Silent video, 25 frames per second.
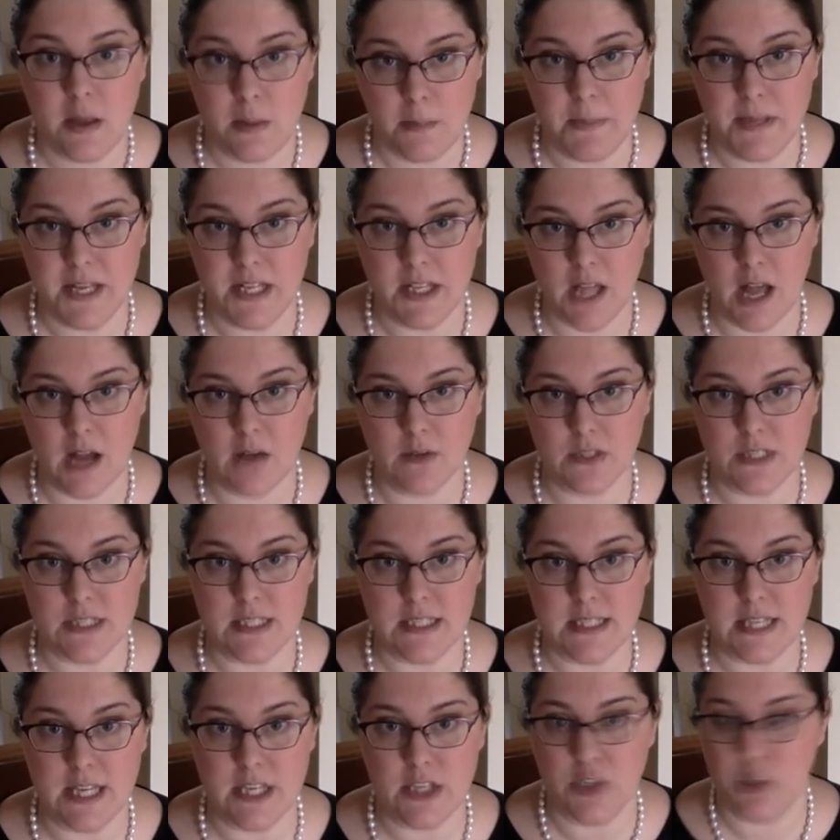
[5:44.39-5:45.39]
be allowed to
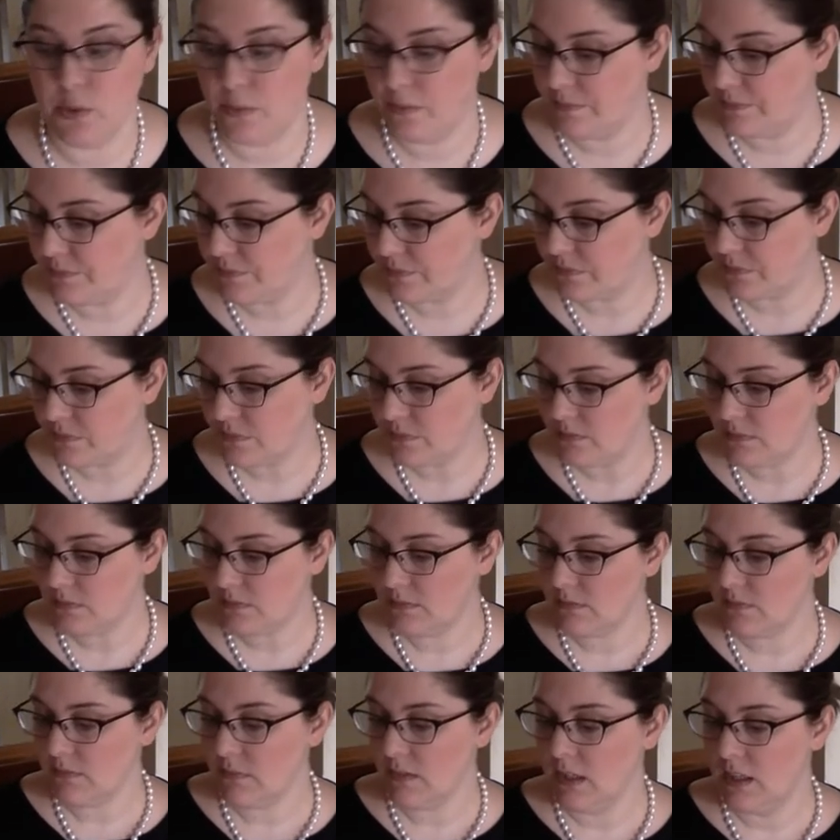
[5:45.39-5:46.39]
continue.
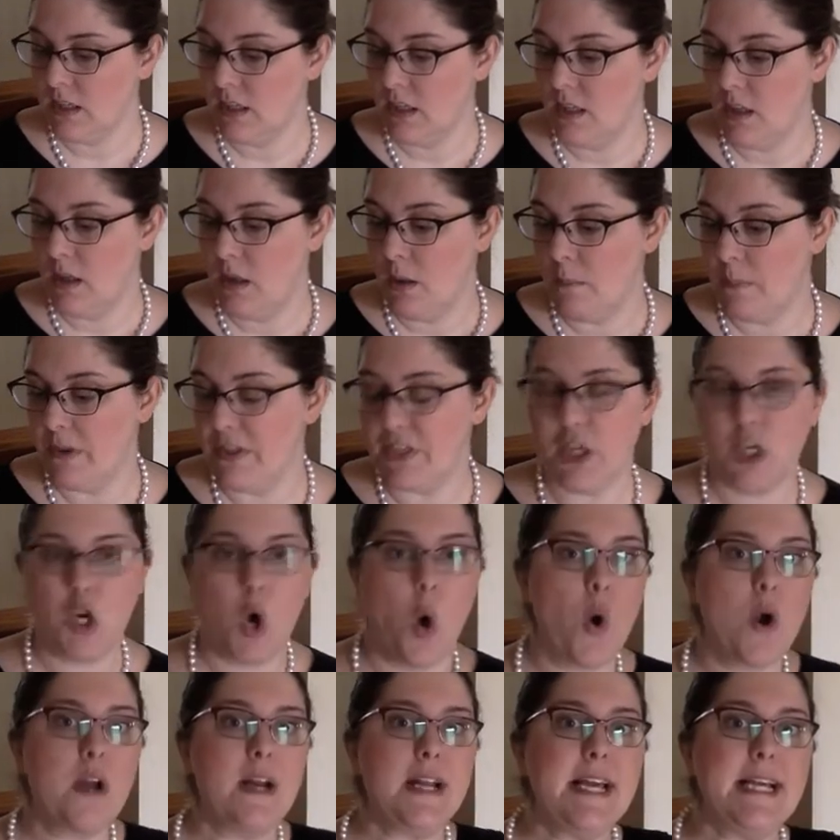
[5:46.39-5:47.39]
But the
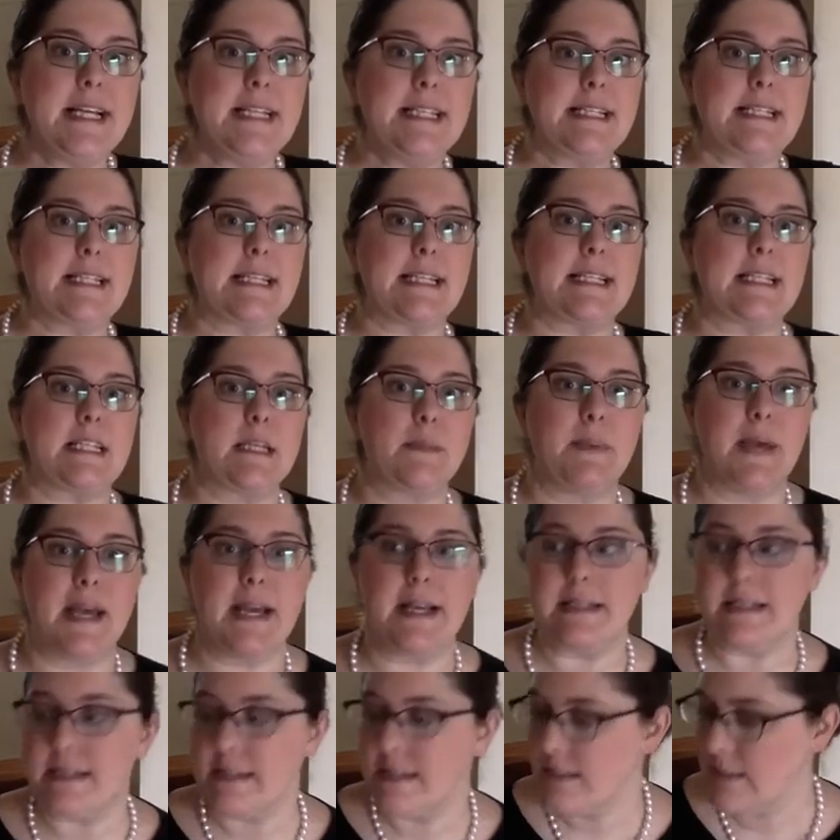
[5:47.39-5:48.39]
court ends this
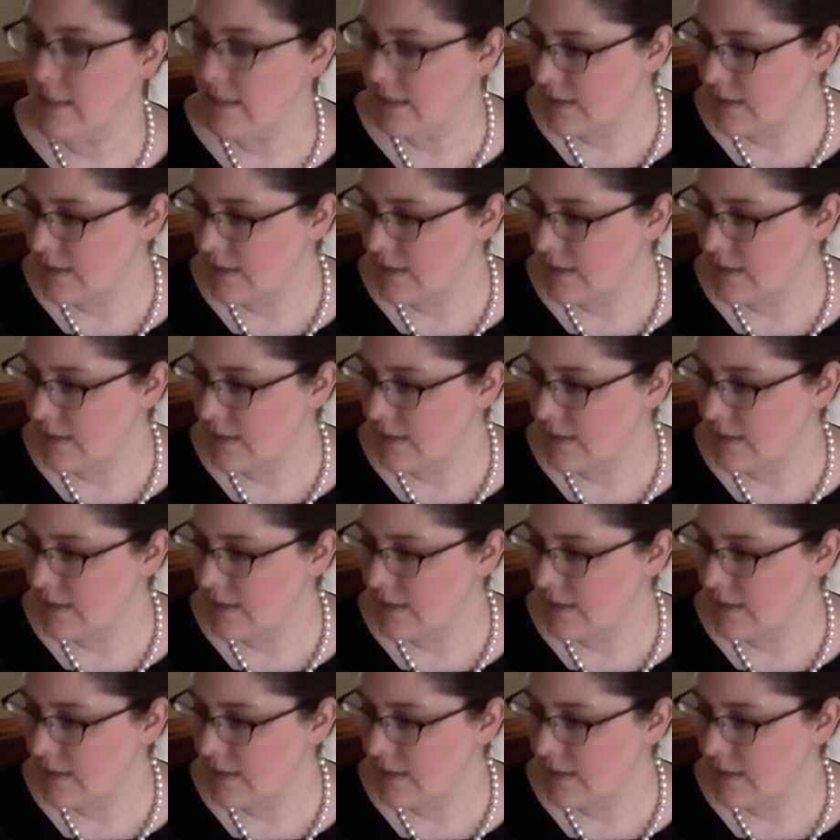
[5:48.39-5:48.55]
debate